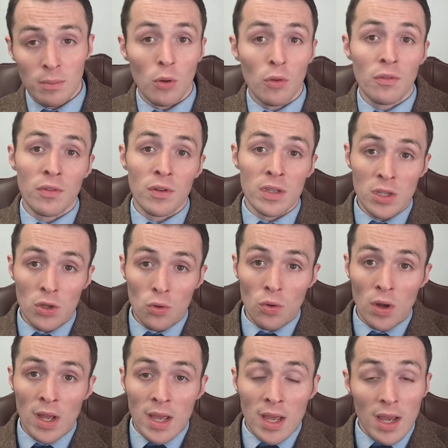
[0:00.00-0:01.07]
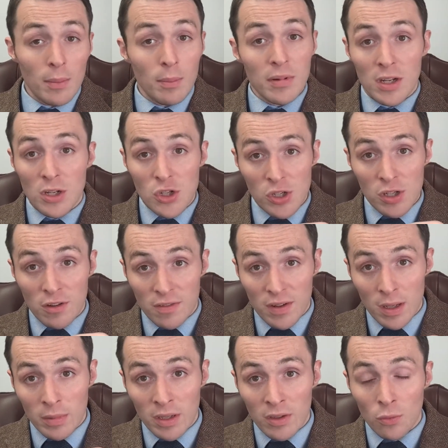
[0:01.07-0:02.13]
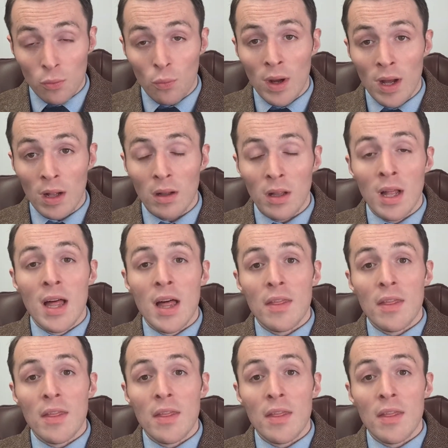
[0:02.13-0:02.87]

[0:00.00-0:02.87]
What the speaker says: both for you and potentially your family as well,